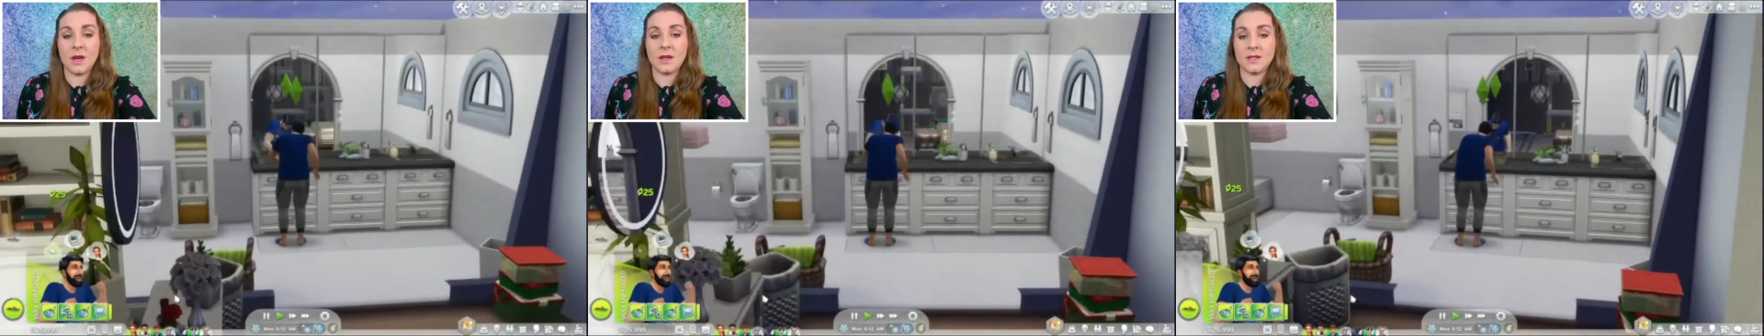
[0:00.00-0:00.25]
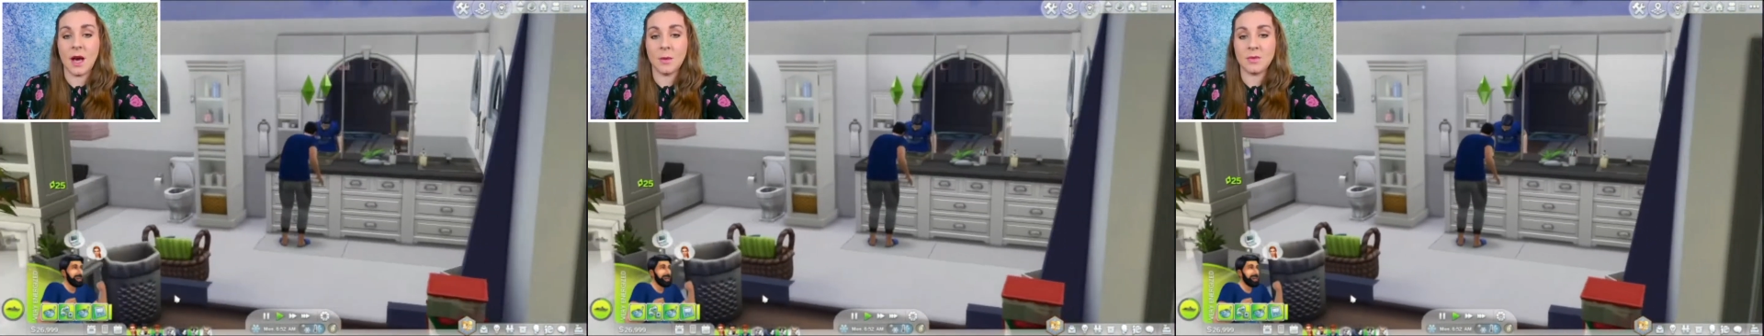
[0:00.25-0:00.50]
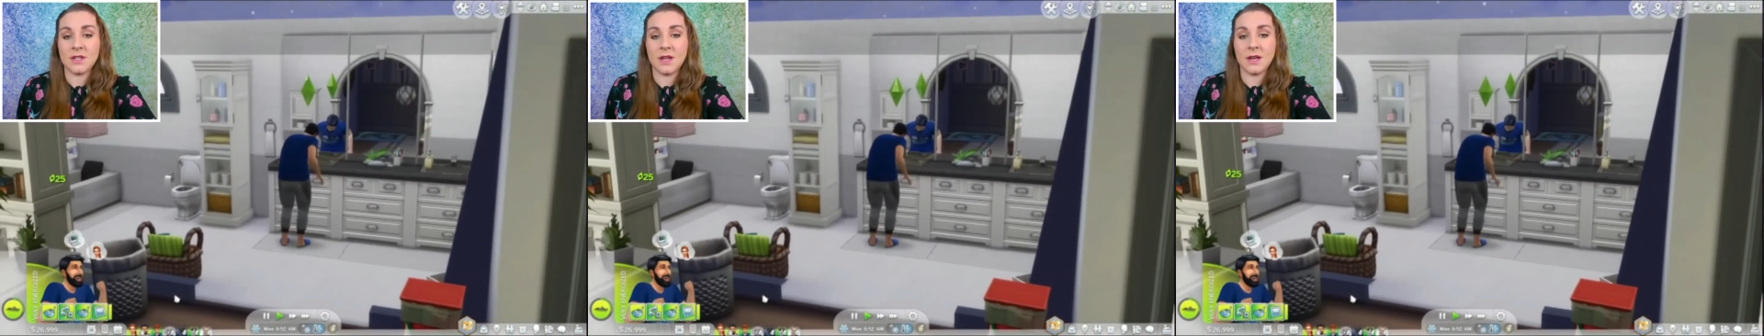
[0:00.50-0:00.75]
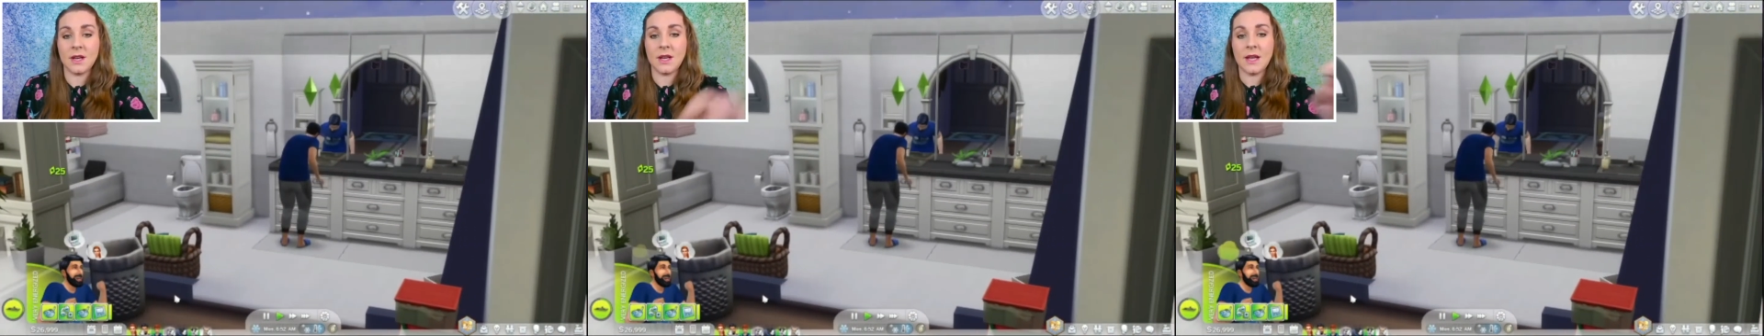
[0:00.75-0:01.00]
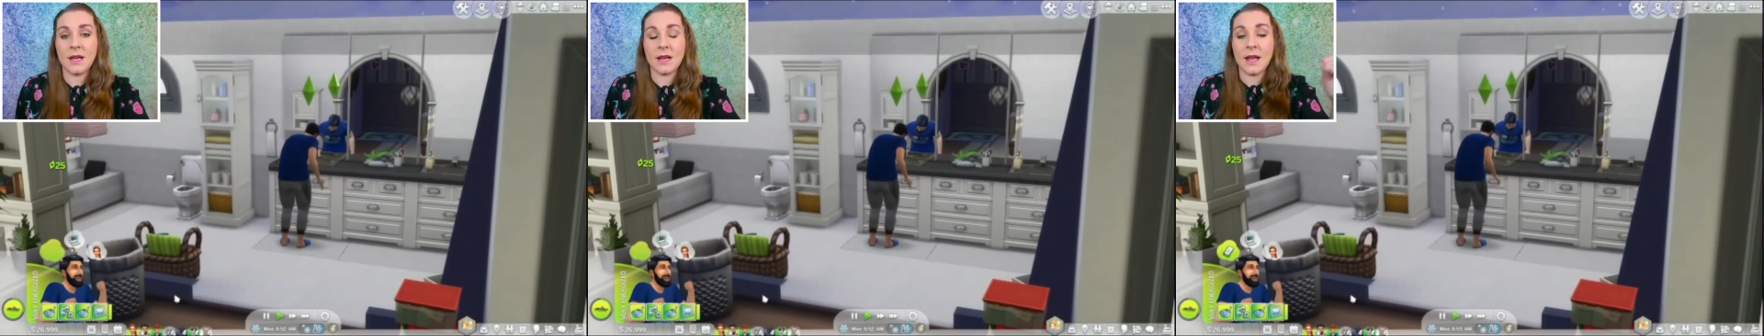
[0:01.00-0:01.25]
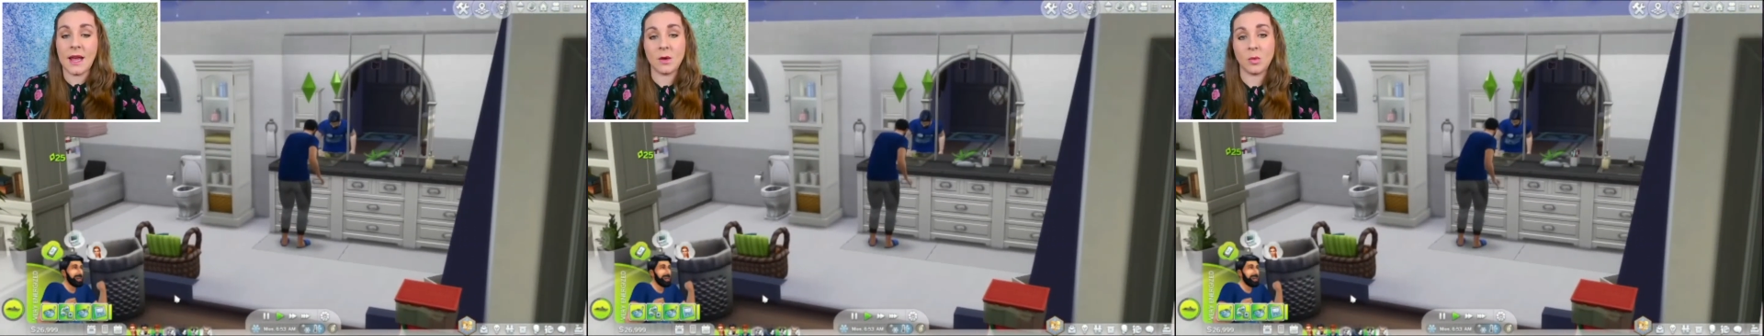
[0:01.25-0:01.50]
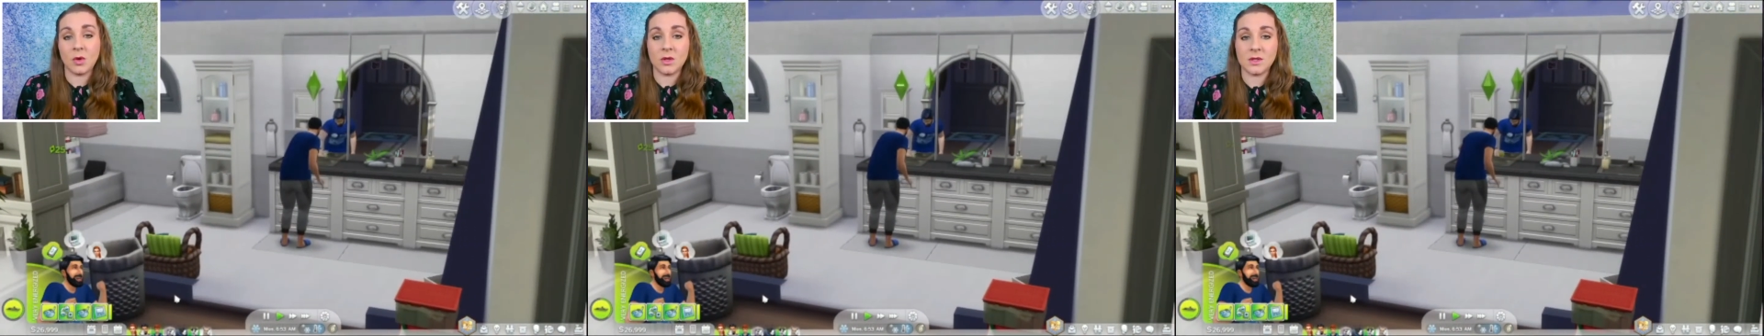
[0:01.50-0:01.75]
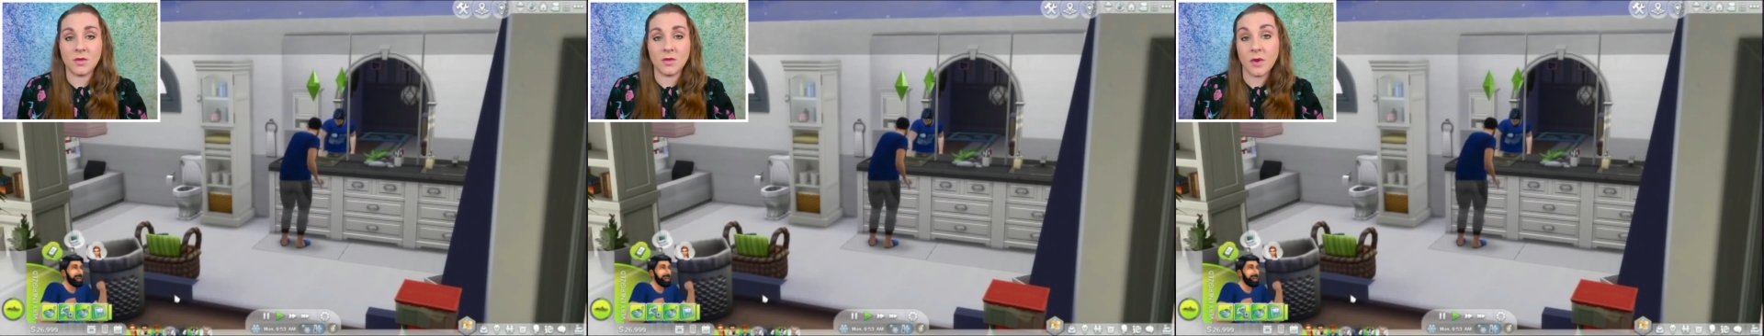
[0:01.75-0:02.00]
adopting in
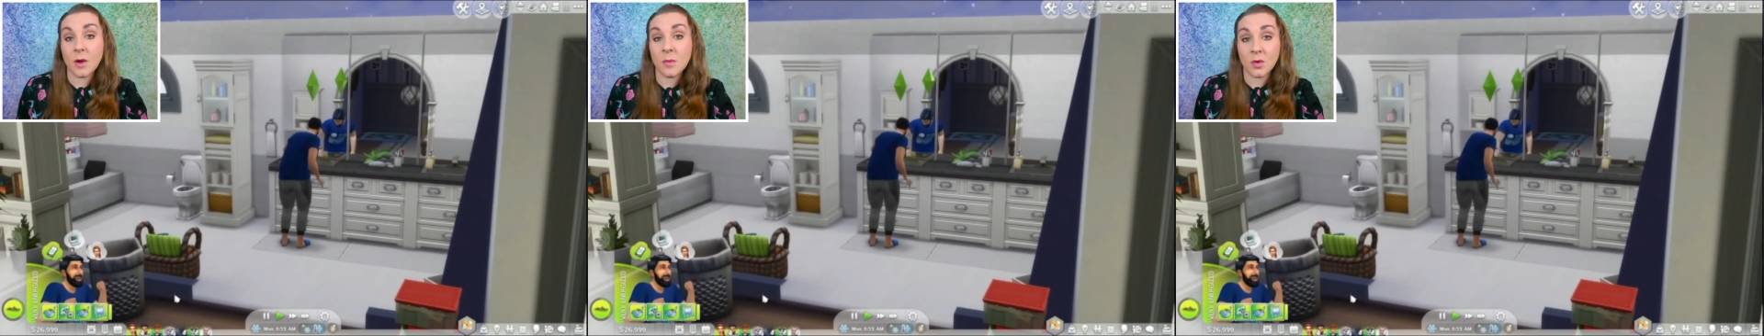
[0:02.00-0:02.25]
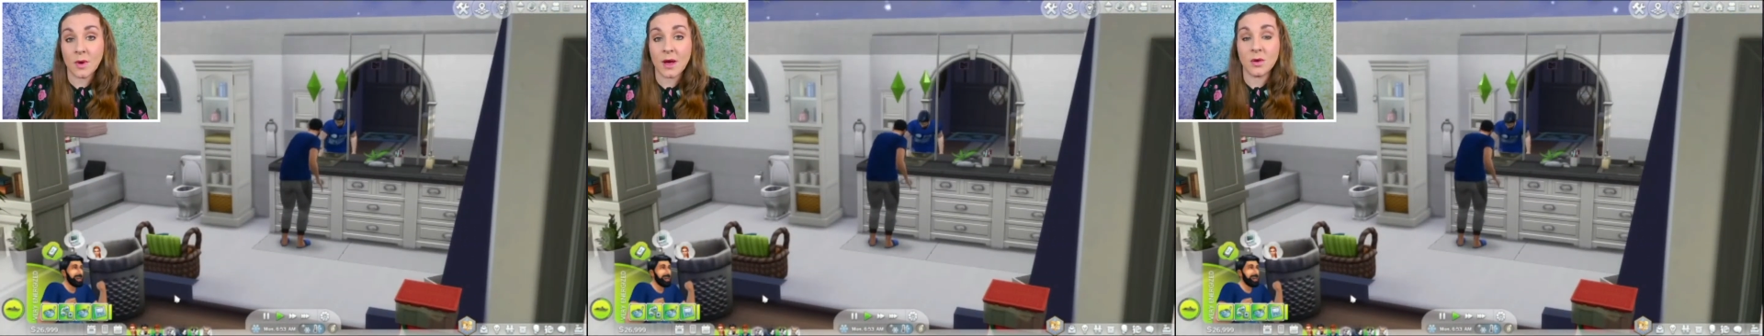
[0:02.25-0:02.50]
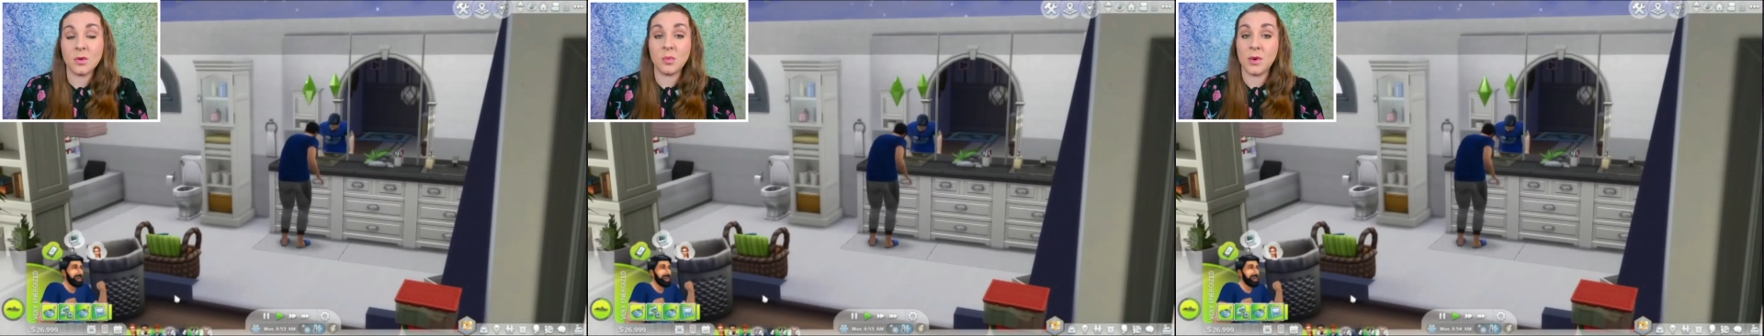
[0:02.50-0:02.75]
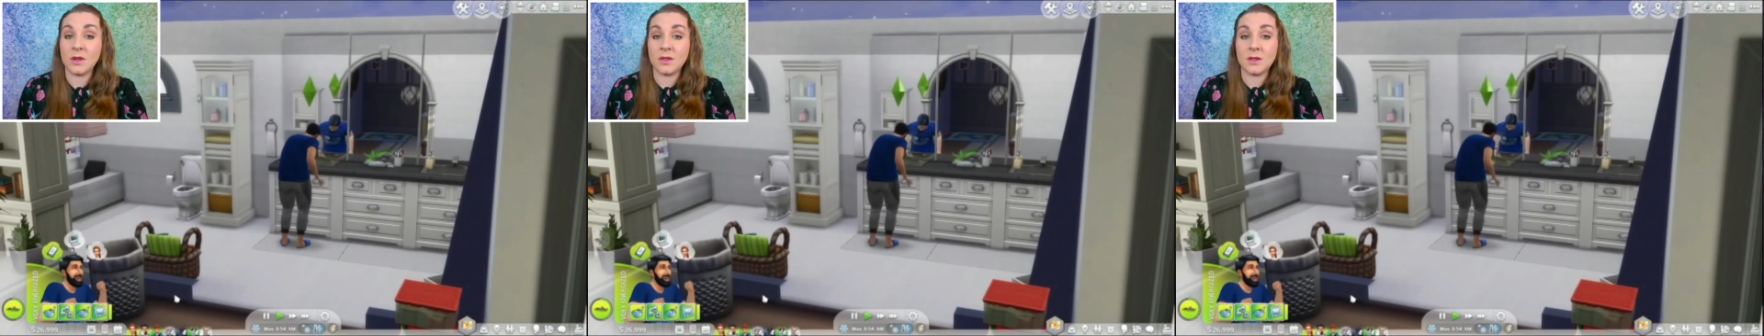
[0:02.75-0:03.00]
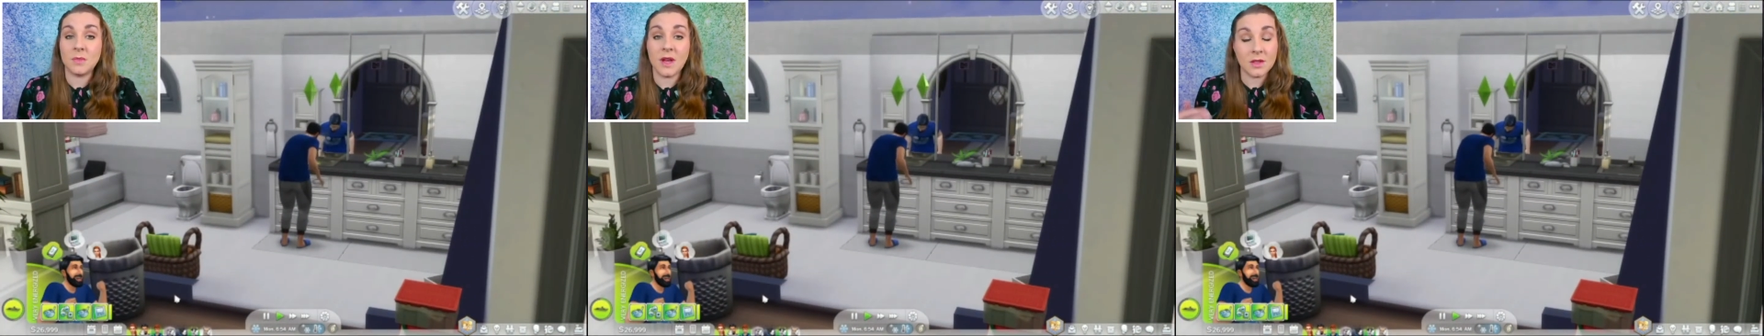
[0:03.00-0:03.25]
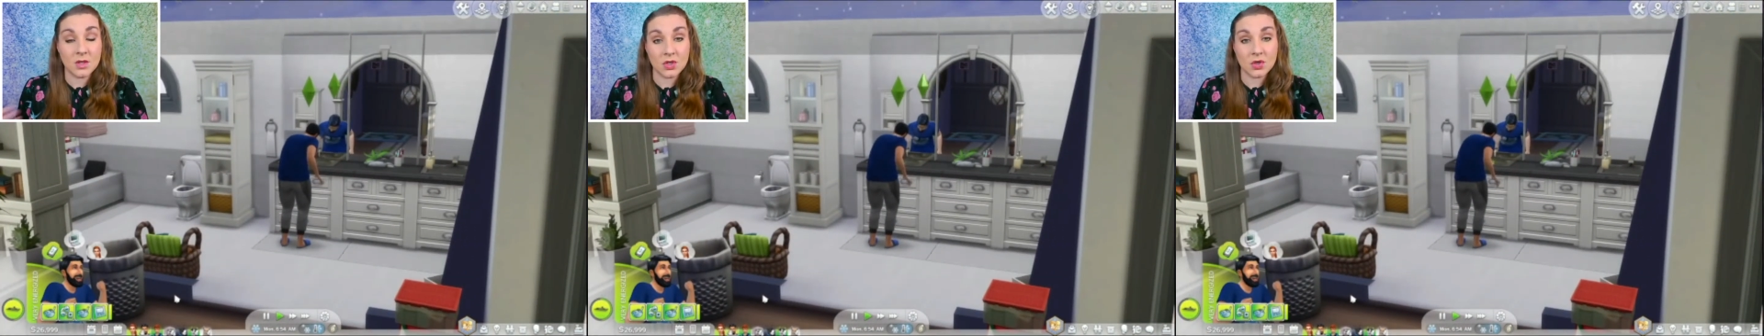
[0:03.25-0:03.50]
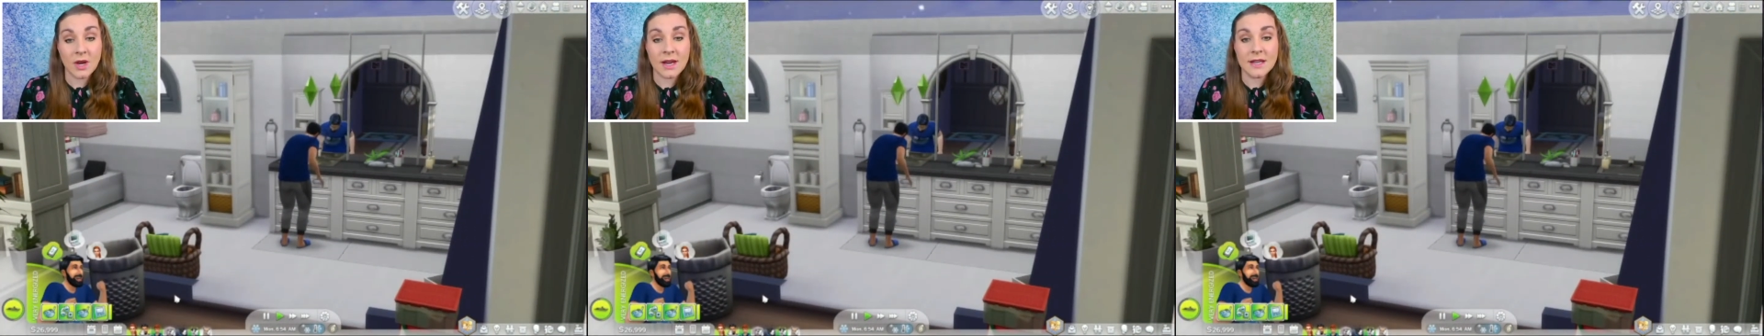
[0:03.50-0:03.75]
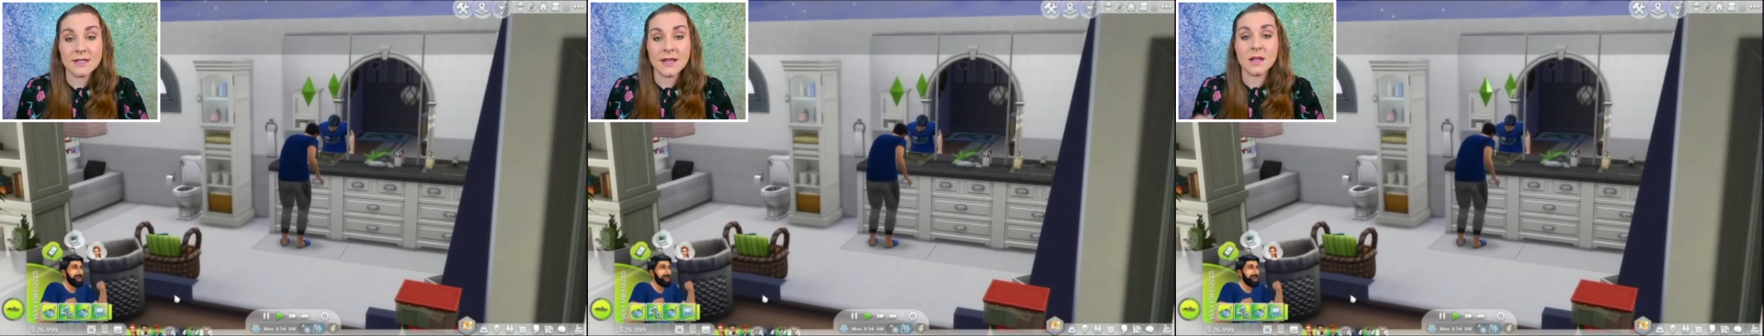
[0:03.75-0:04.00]
animals from around Brindleton Bay, the strays,